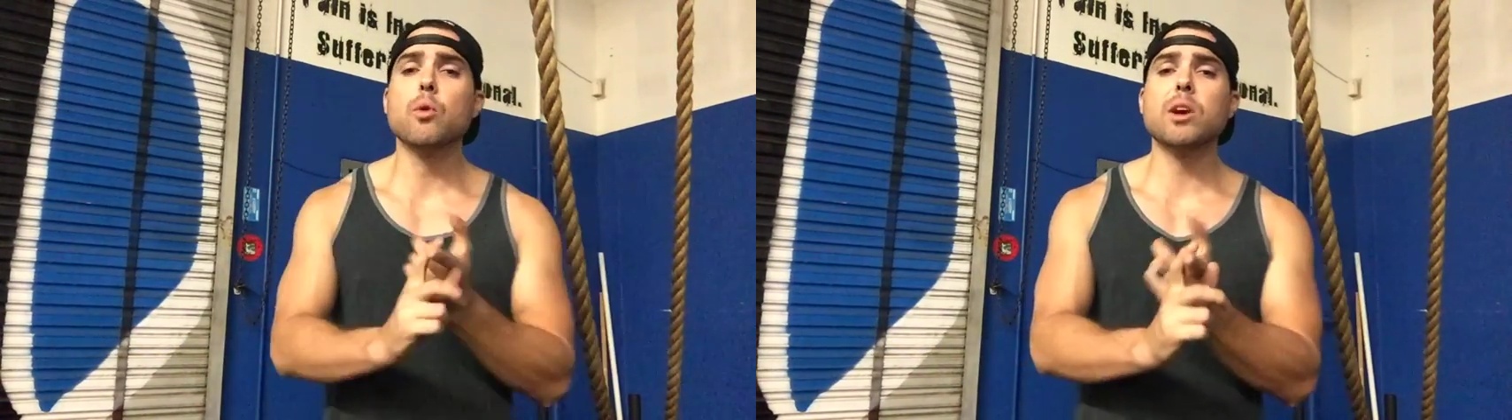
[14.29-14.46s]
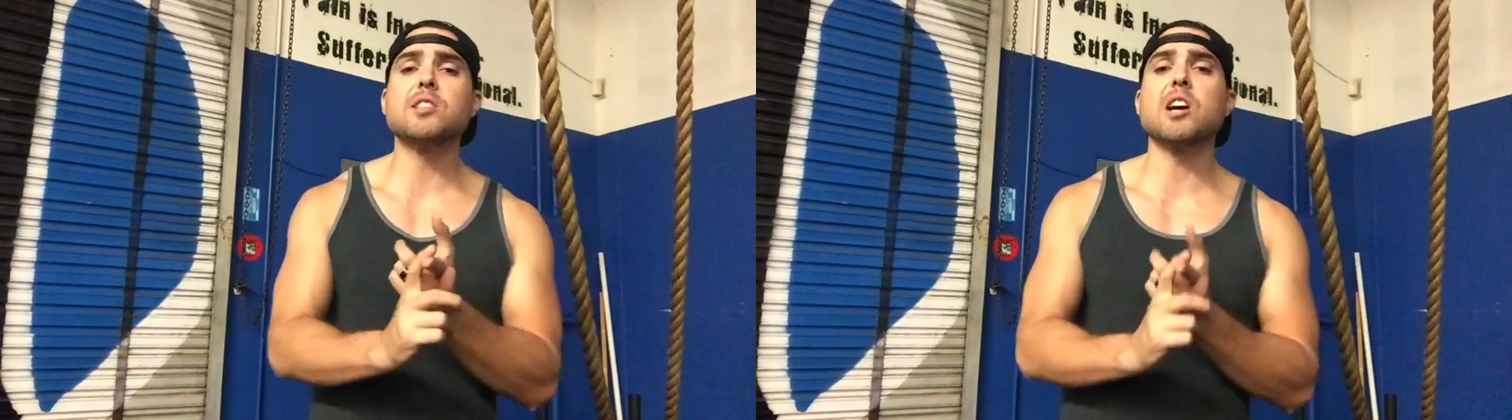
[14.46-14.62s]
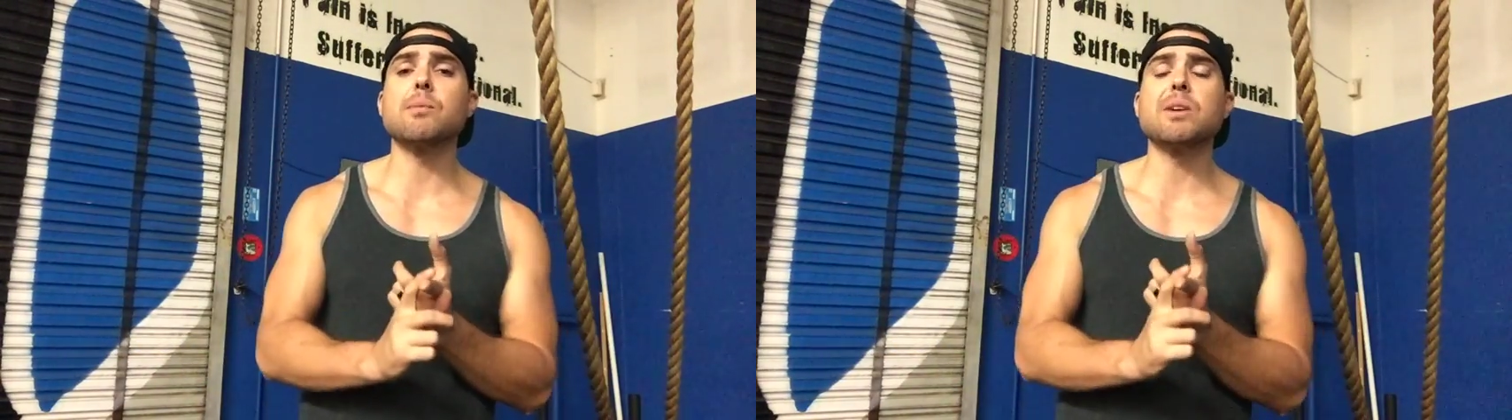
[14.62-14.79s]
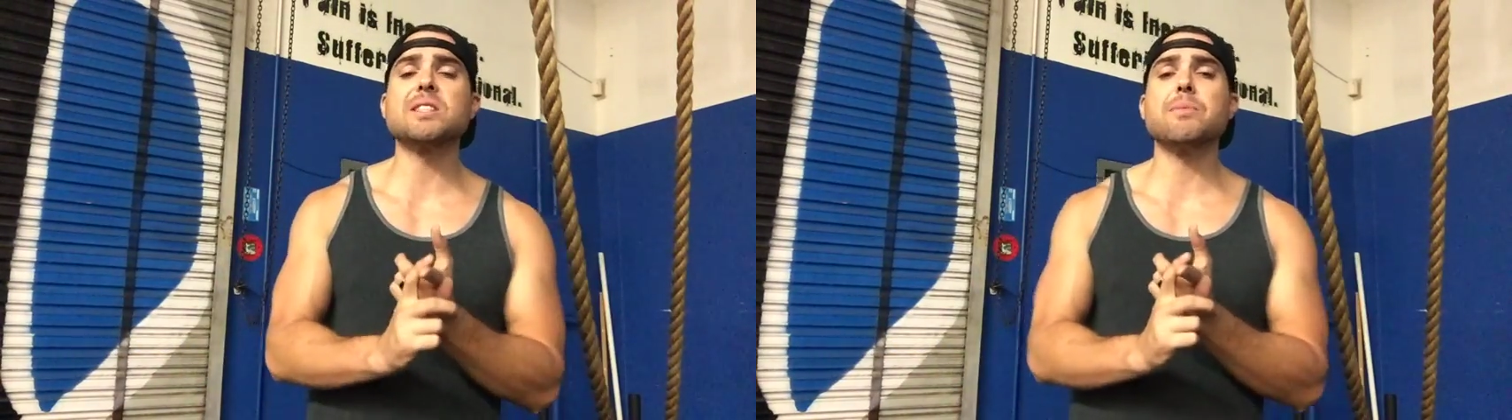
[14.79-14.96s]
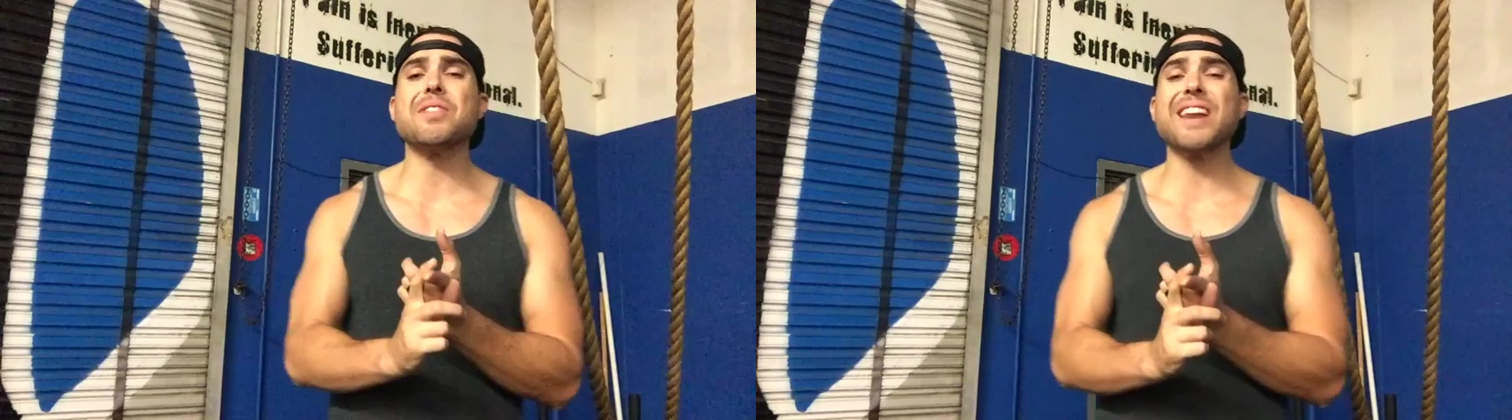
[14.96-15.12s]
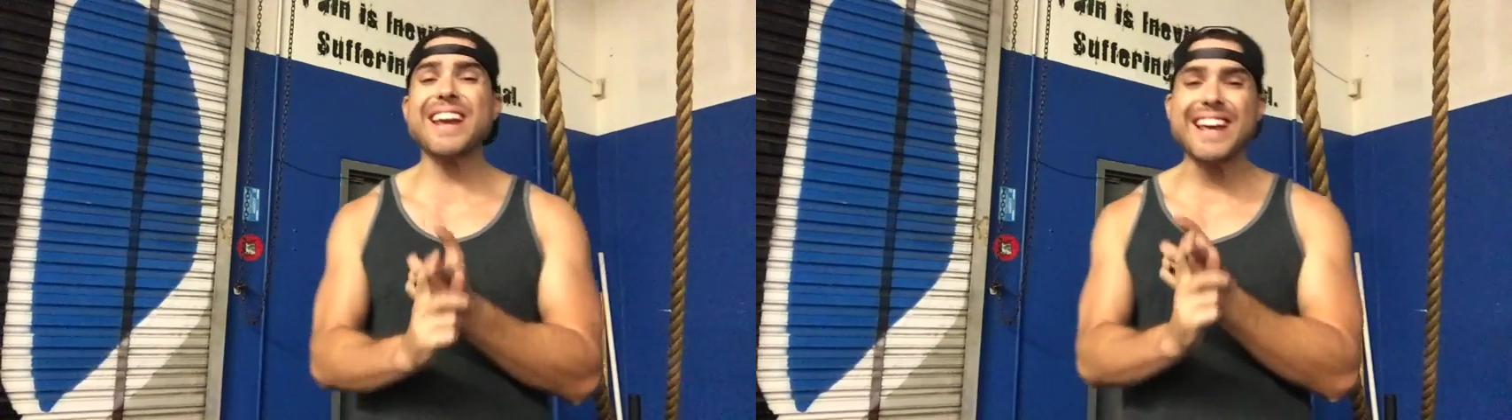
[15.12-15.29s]
We're gonna talk about
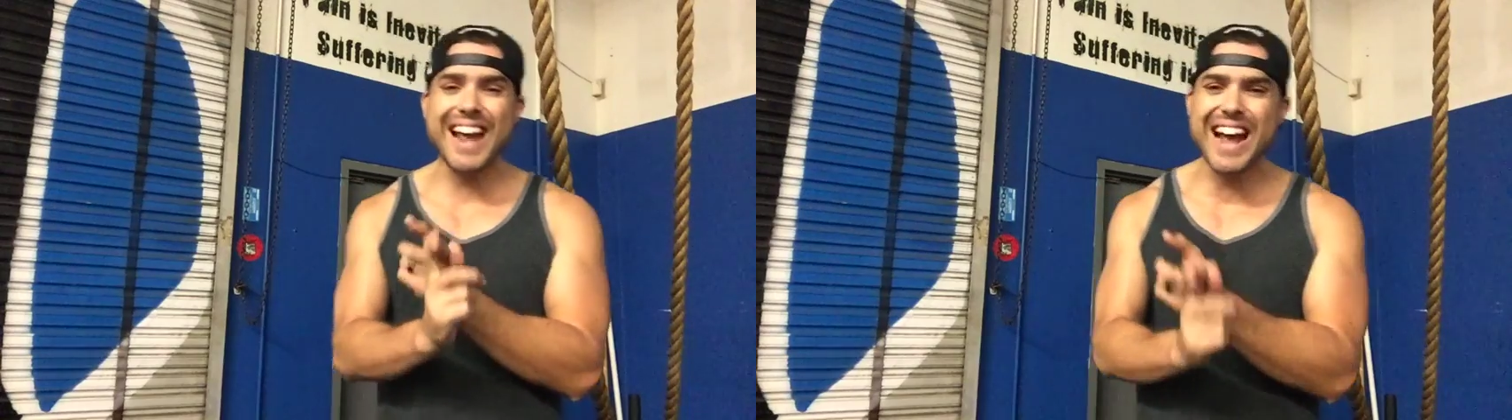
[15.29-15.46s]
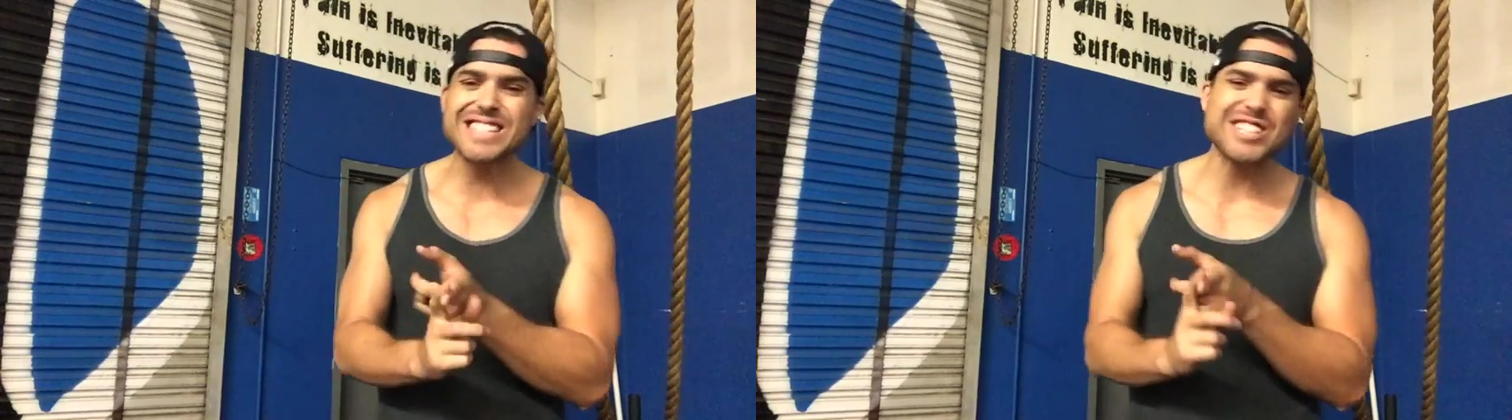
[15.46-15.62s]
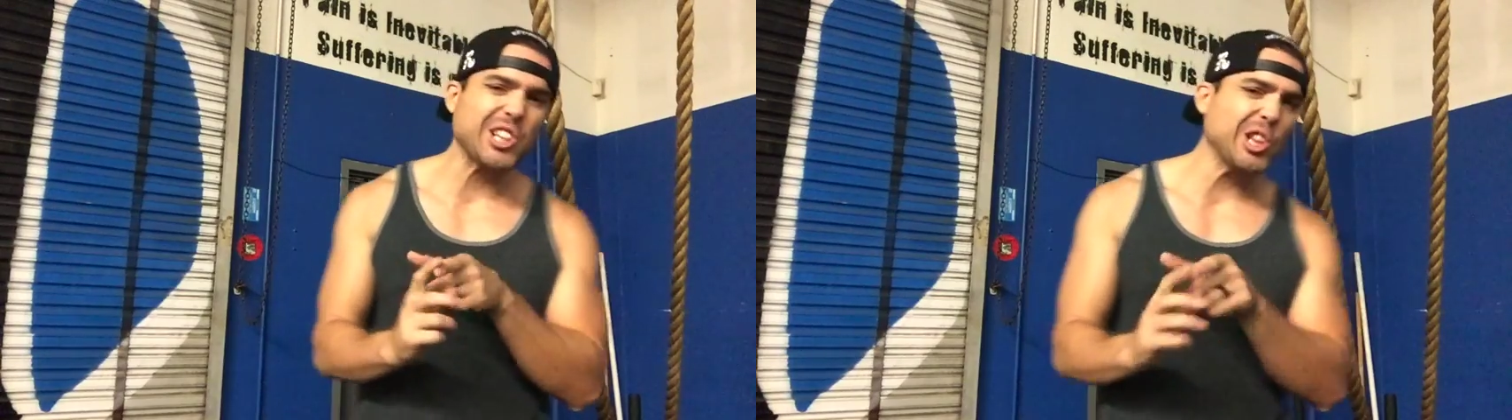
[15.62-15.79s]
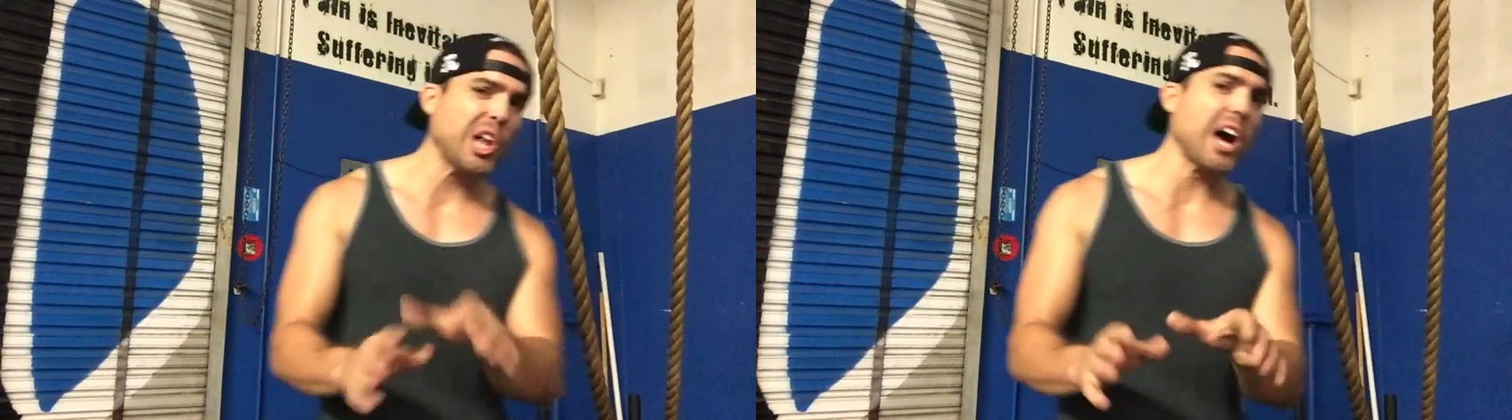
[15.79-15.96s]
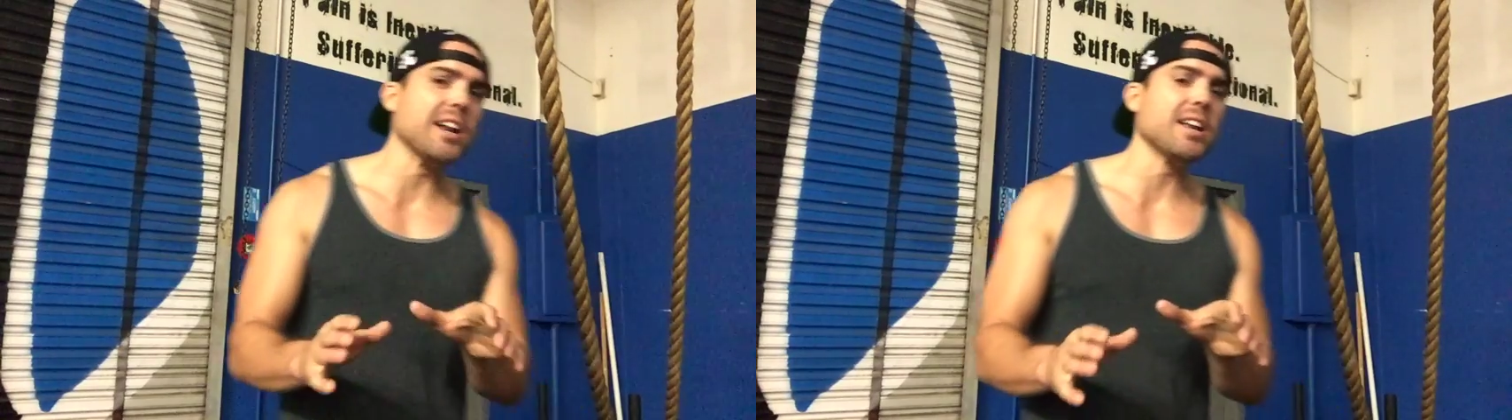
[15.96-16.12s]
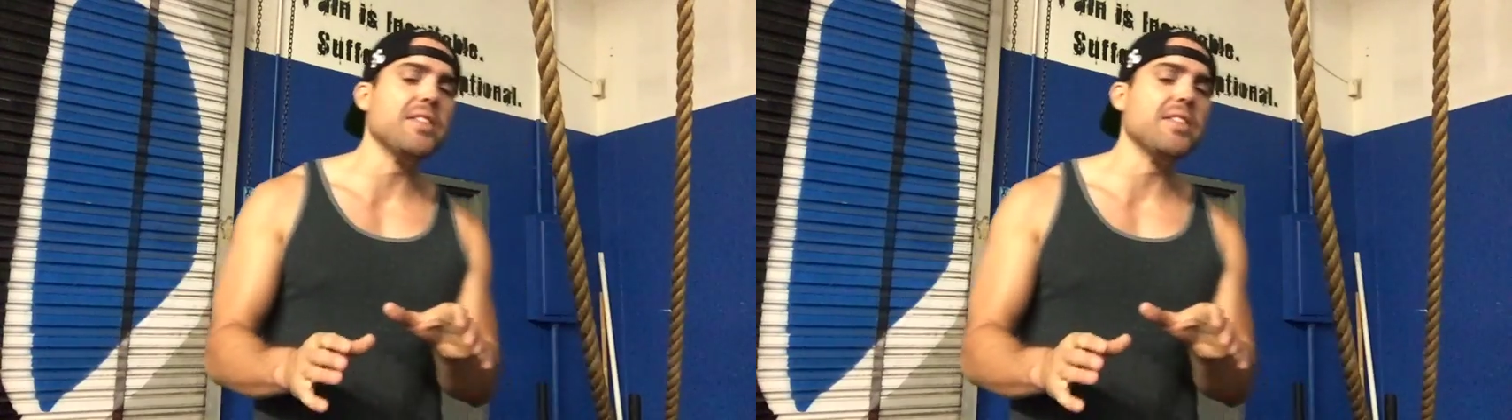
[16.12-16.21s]
something that I get asked a lot,